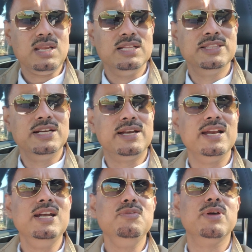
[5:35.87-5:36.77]
the
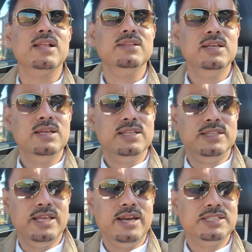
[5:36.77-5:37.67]
drilled well,
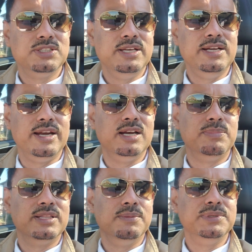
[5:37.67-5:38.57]
they're actually drilled
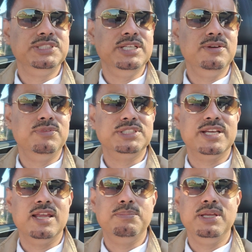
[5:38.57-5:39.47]
by the machine, which
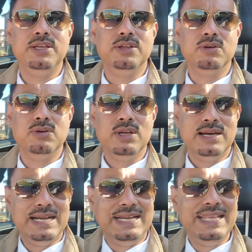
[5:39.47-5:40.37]
can be
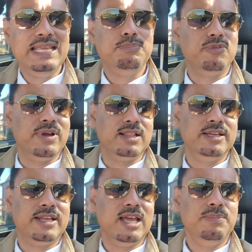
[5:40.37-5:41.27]
deep well.
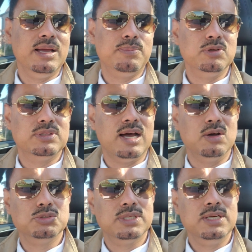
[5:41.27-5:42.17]
It can be up to
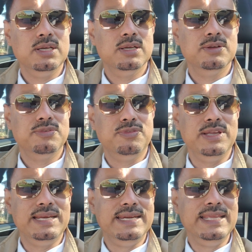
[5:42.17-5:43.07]
1,000
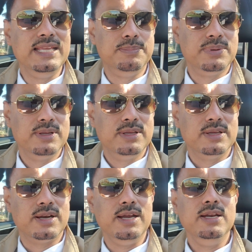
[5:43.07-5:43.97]
feet deep,
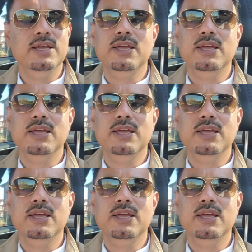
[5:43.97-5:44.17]
right?